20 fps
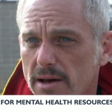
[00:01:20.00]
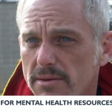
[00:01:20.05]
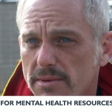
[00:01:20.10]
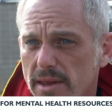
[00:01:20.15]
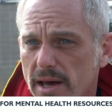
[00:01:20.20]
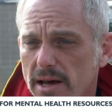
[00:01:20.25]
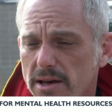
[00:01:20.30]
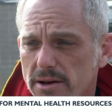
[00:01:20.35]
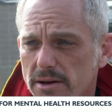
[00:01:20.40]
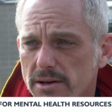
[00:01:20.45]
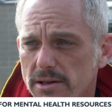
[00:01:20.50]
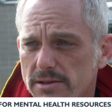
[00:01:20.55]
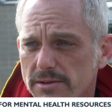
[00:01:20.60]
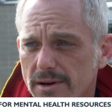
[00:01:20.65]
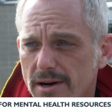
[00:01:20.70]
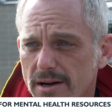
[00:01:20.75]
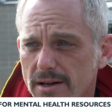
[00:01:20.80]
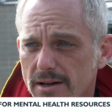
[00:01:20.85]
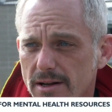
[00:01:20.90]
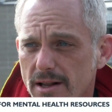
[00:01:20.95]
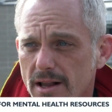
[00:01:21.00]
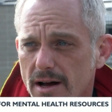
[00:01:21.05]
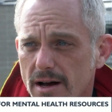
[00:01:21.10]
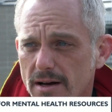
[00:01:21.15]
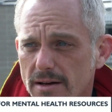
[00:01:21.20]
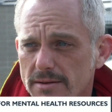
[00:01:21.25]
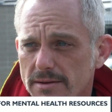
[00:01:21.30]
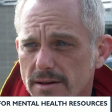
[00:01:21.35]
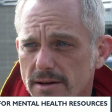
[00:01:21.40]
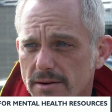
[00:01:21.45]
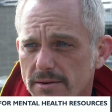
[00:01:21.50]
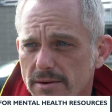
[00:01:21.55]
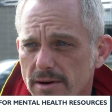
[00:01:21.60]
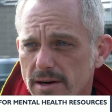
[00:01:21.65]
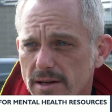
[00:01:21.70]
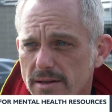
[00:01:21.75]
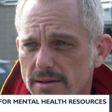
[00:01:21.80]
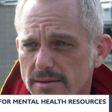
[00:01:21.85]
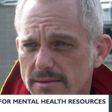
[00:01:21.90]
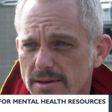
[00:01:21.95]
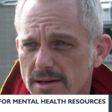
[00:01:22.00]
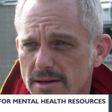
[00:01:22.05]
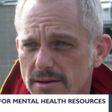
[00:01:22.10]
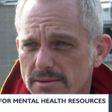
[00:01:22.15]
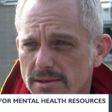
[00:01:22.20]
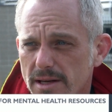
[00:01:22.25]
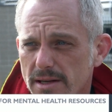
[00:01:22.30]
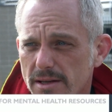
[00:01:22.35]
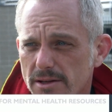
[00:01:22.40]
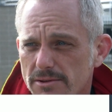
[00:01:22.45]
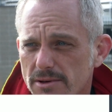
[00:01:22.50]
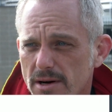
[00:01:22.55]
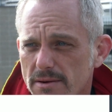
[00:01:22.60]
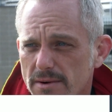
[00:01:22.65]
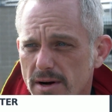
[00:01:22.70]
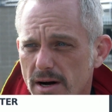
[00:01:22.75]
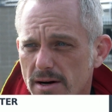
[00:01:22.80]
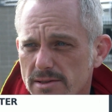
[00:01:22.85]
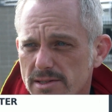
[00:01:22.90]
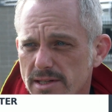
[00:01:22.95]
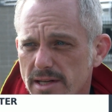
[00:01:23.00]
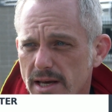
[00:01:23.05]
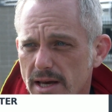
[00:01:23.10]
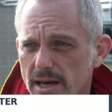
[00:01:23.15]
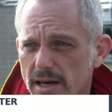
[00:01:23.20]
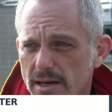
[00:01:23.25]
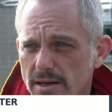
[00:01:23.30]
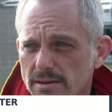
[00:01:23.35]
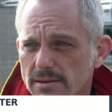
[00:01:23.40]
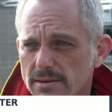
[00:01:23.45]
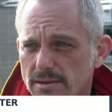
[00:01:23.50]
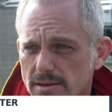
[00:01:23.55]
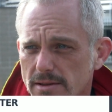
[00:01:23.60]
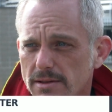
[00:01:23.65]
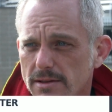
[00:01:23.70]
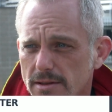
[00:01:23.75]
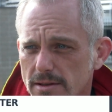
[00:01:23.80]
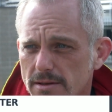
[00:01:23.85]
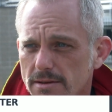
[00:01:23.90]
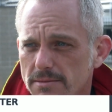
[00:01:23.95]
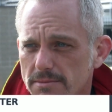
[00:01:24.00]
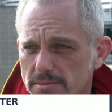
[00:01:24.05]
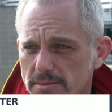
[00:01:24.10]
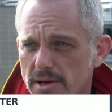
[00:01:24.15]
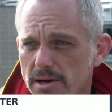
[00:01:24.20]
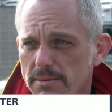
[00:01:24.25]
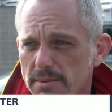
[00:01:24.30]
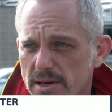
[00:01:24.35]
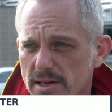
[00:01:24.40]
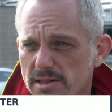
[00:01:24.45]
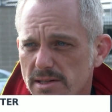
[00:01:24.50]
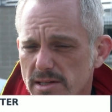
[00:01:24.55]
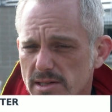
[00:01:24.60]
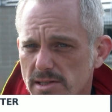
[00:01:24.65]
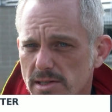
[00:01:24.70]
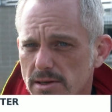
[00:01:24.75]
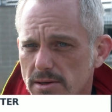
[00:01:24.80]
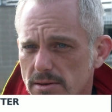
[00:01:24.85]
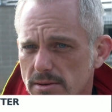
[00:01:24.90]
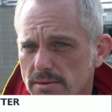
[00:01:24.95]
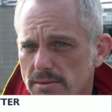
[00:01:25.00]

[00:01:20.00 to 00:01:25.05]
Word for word: That unit's running the lot. They're running, you know, 10 to 12 calls a day. They're busy, so